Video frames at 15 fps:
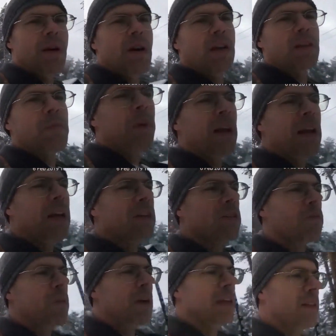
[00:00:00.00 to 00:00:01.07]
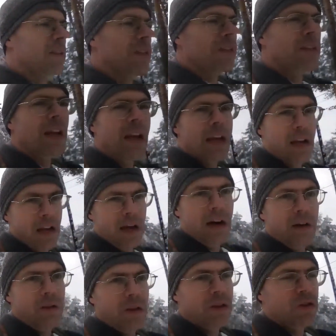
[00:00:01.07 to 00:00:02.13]
were not pleased with seeing
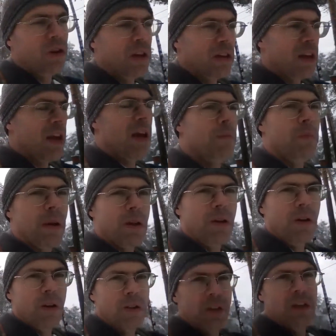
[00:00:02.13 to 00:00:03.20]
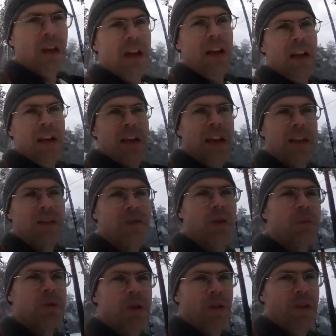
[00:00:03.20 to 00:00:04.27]
how they treat him because he is
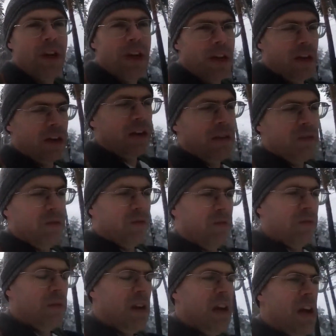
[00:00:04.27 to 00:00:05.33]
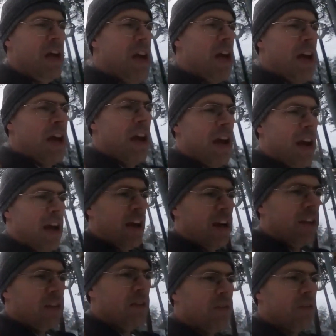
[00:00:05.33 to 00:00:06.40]
from Slovenia
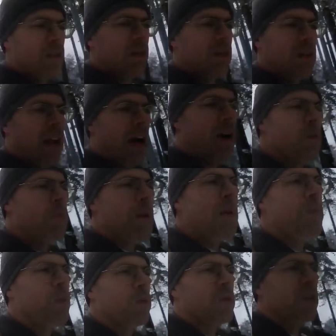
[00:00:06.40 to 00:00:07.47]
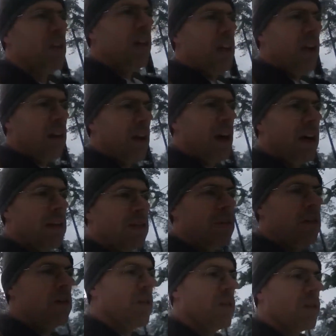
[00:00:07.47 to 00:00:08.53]
and our people see
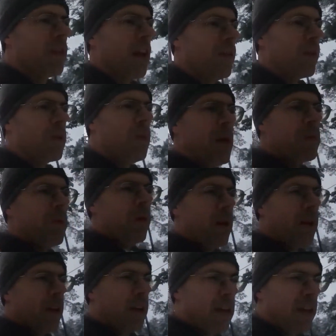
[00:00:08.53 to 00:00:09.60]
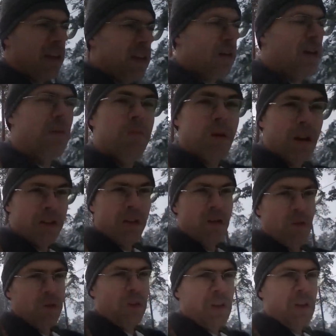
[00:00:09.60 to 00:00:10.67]
other Slavic people like a
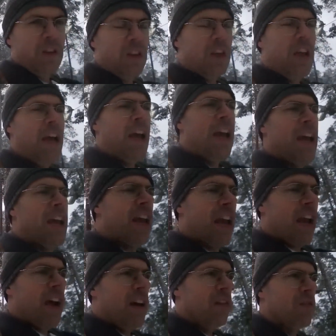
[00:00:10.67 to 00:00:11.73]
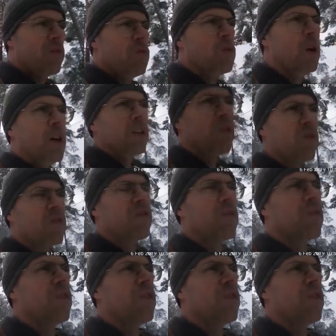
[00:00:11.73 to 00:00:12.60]
brotherhood and want